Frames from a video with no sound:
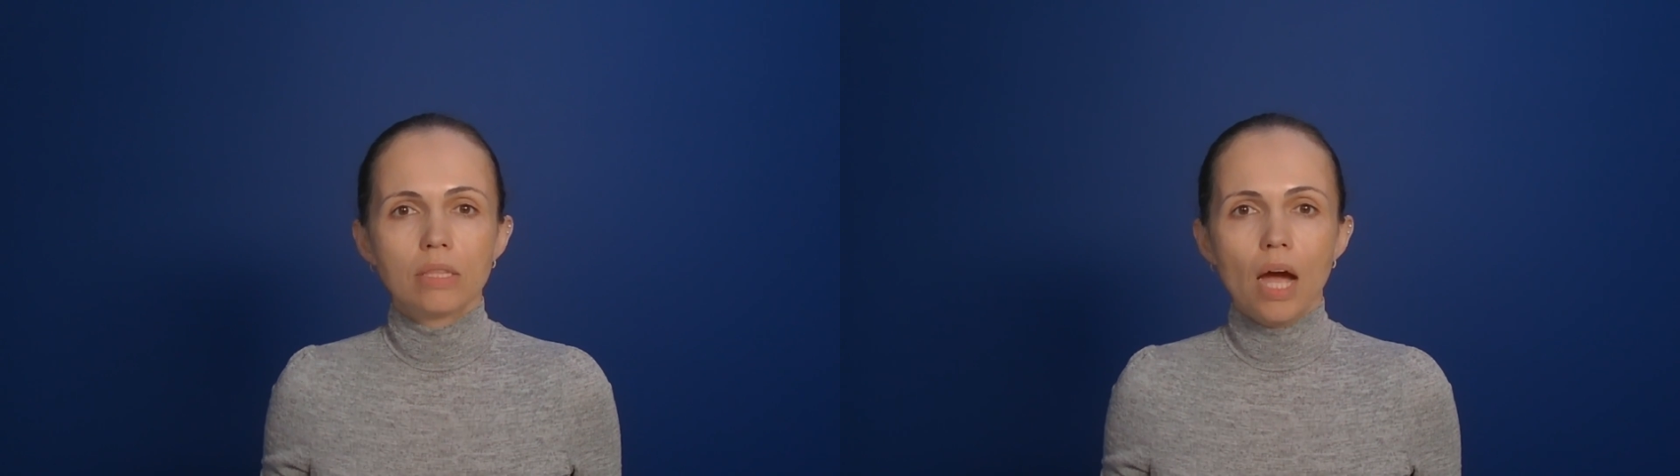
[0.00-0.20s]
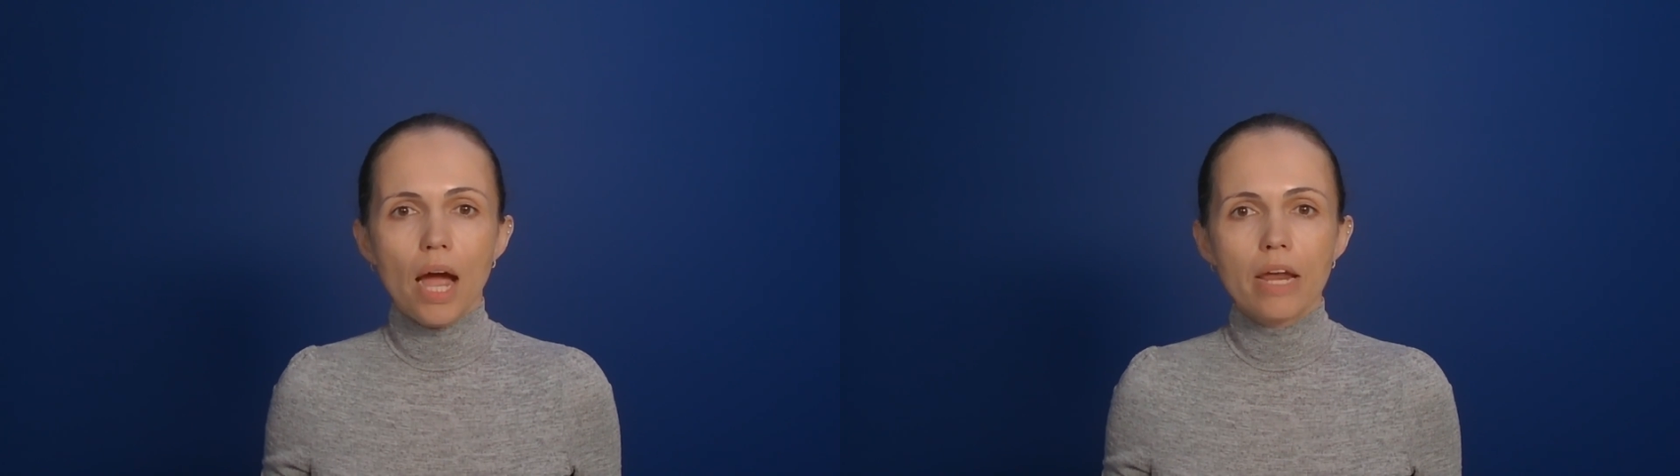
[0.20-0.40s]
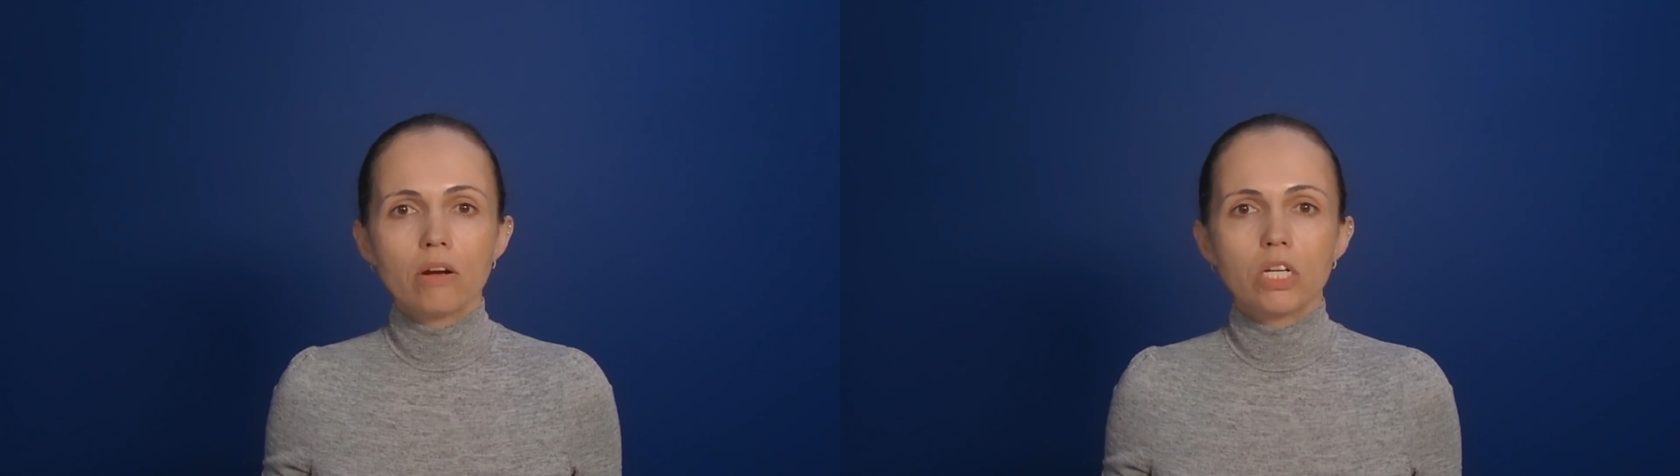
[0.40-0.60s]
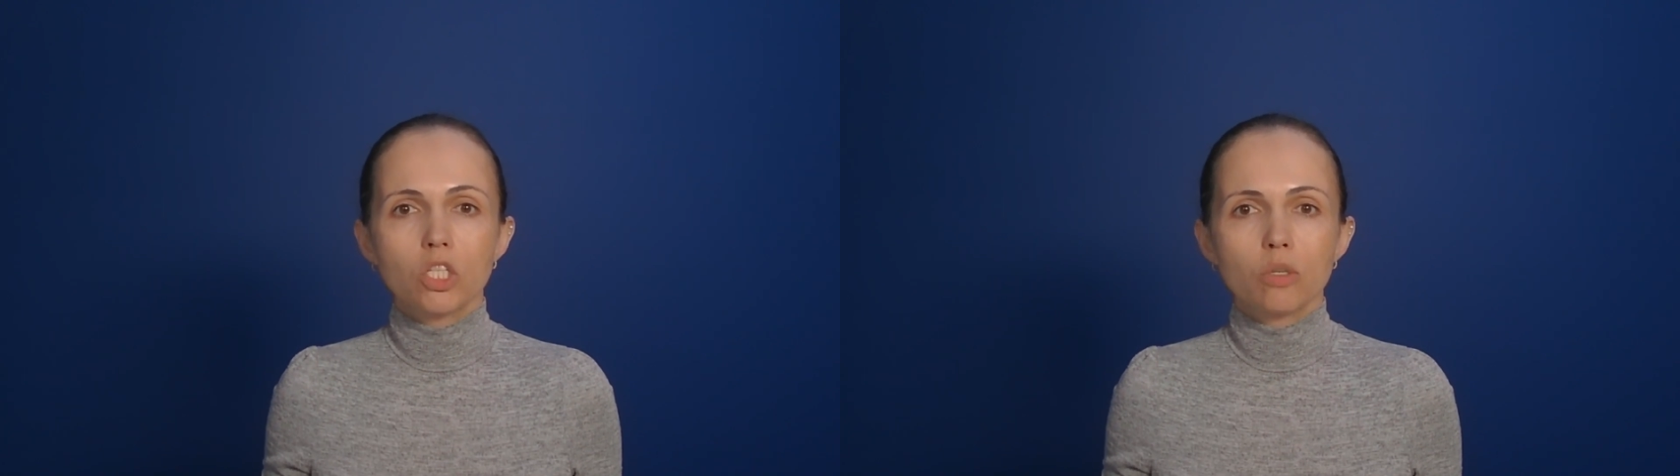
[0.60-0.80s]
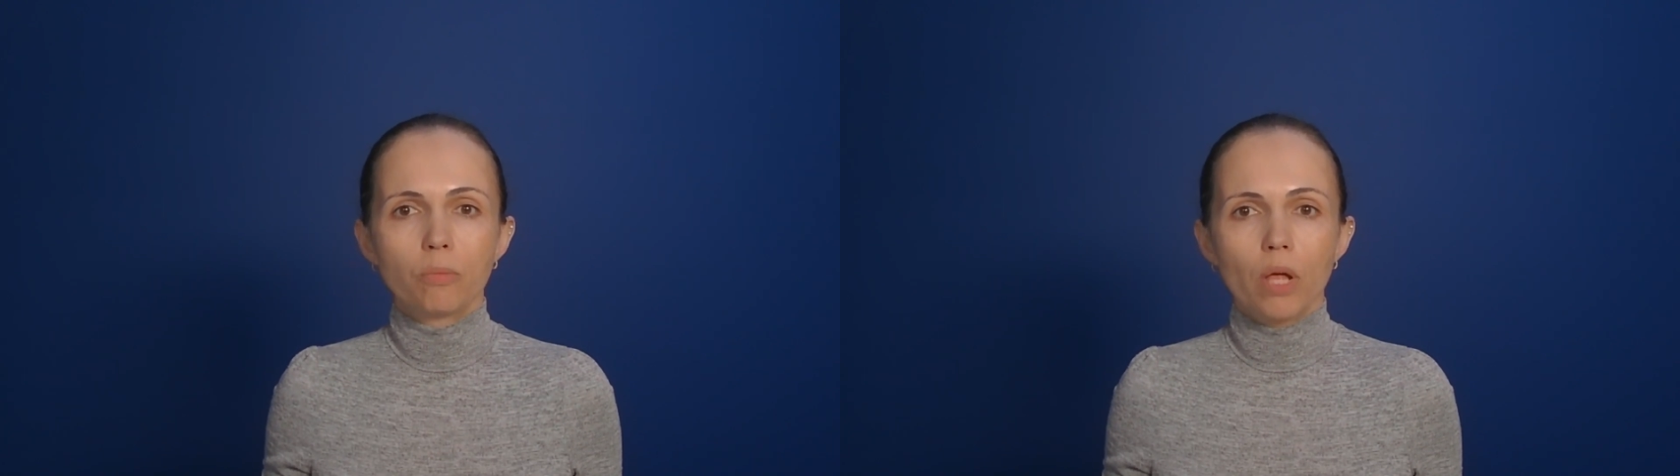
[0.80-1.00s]
the higher
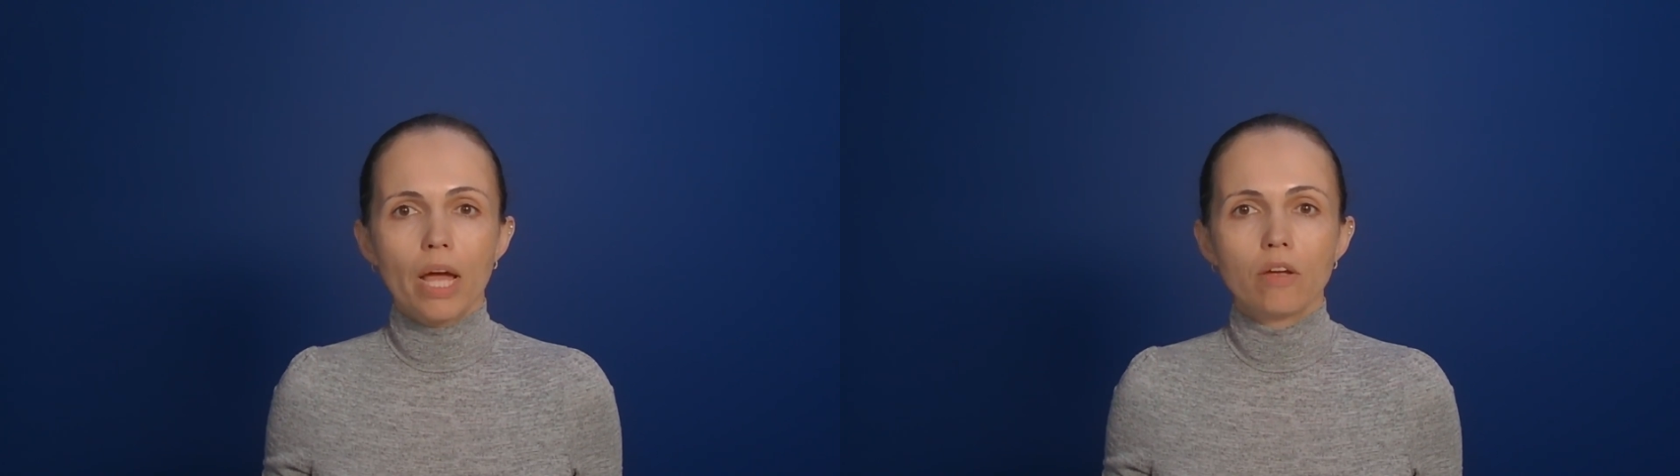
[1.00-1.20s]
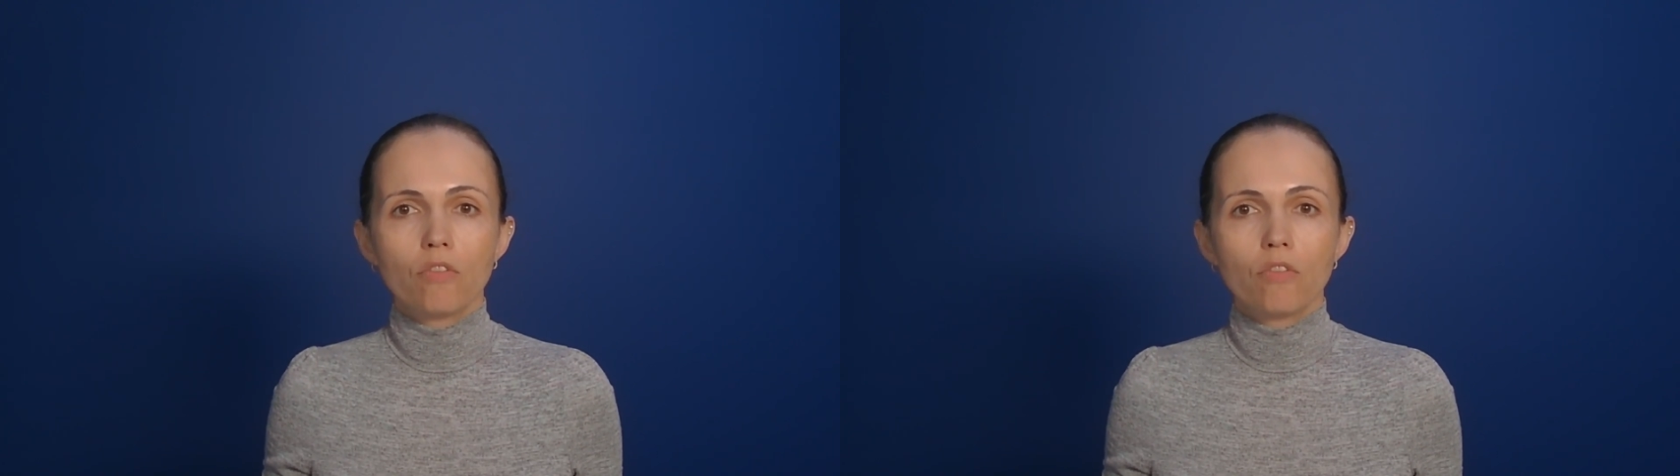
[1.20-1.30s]
is supply